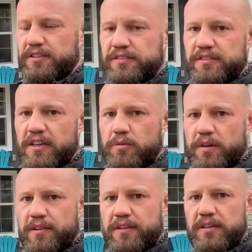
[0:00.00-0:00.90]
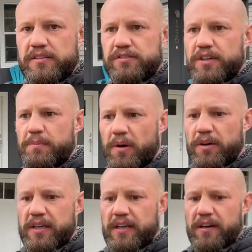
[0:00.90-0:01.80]
you're stuck with street
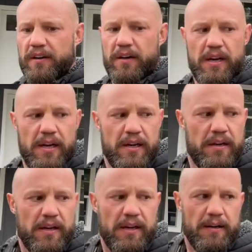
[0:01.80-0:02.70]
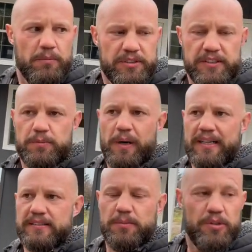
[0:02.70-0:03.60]
parking here, which is
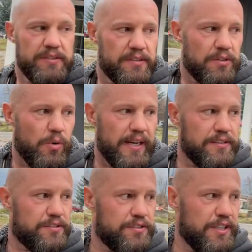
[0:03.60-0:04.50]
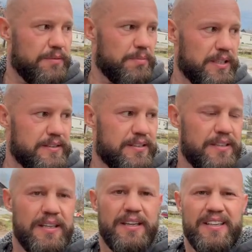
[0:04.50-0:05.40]
possible. It's a quiet street, but
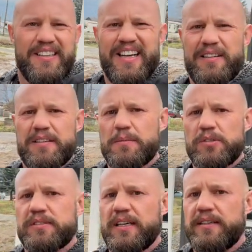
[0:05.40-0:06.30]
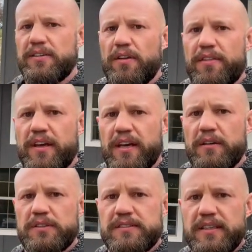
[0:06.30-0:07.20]
not the most ideal thing, I
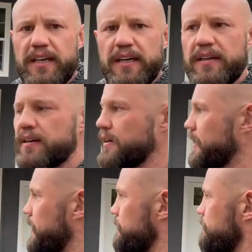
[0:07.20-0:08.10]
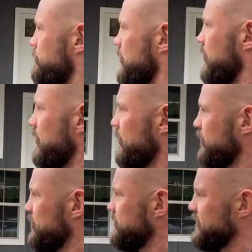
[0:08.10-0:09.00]
would say.
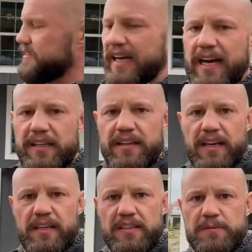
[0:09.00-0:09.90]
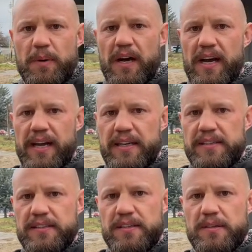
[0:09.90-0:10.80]
There's this alley that cuts
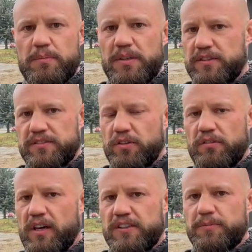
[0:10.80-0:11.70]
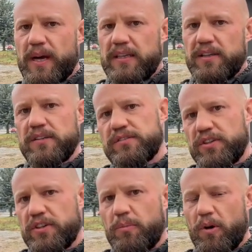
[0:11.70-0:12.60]
behind, but there's no garage back there, so
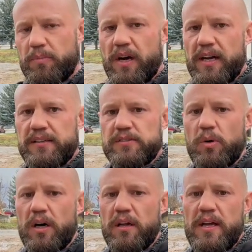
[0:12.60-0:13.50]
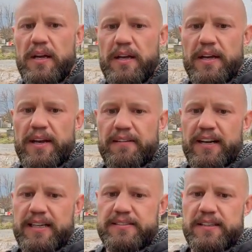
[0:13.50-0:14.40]
you could park behind as well and have
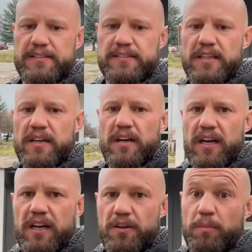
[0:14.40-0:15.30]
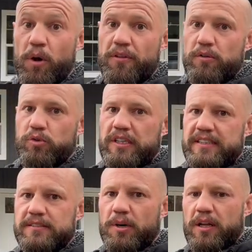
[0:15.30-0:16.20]
access. They're both on
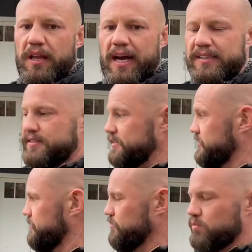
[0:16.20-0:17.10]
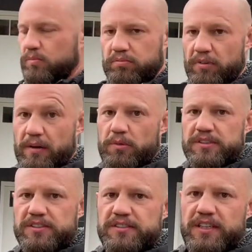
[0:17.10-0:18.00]
really small lots. It's right
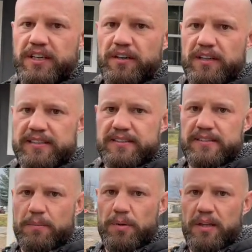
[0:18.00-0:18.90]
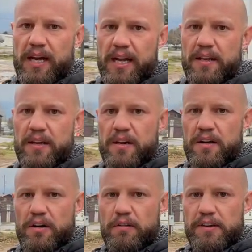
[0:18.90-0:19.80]
what you see here, that's a separate lot
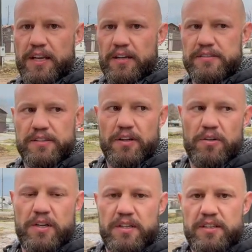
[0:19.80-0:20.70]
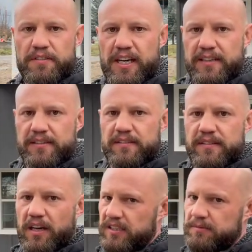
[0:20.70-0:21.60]
over there. So you've got
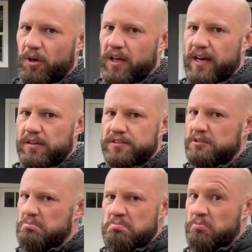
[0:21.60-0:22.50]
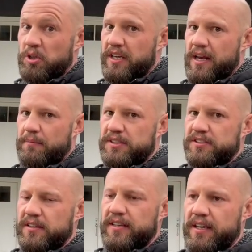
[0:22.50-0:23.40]
a small house, really not
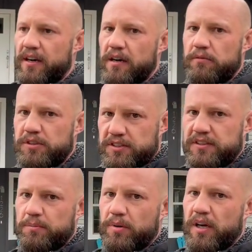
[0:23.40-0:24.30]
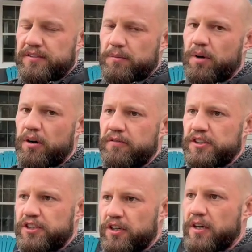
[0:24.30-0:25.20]
much to take care of, which is a pro for
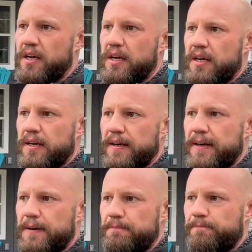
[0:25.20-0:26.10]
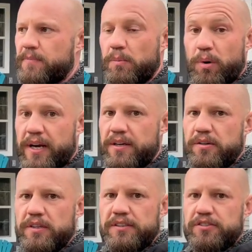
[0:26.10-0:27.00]
sure. Brand
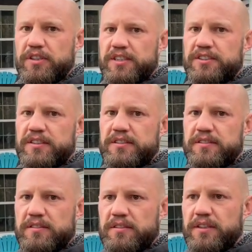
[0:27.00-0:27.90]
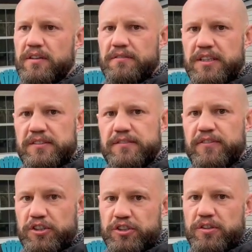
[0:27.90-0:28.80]
new construction, so you know everything's
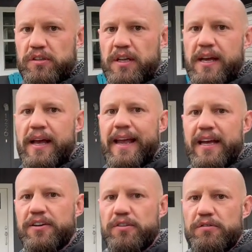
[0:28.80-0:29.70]
functional, and you're